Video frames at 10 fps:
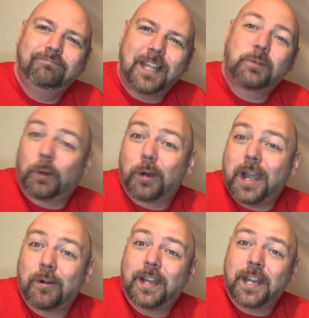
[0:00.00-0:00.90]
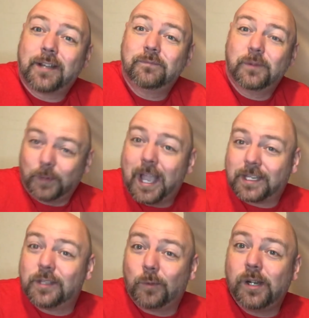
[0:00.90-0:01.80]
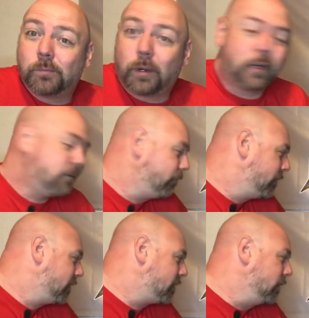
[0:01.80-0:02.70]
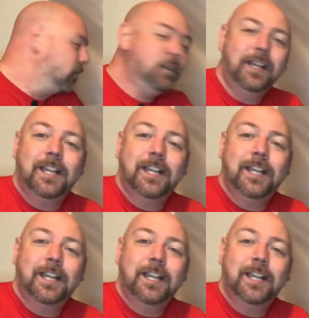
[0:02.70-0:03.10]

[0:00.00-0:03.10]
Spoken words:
That's where we're at right now. We got to the weird part. So,